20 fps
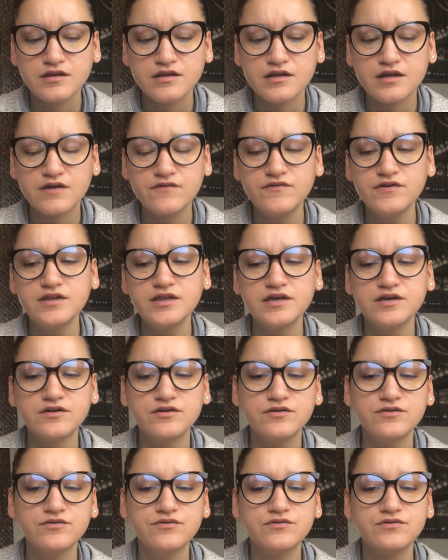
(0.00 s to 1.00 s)
I feel like
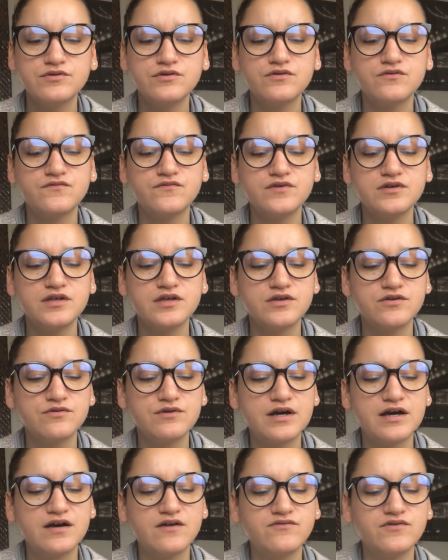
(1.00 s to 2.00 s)
you don't feel like you
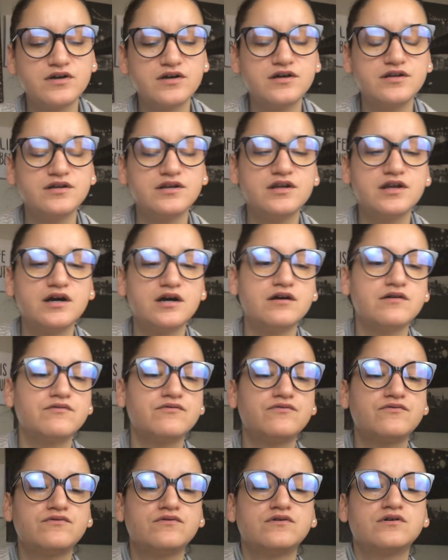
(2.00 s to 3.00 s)
have
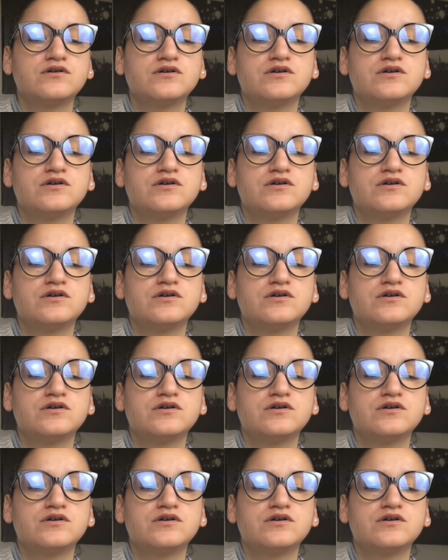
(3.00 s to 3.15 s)
enough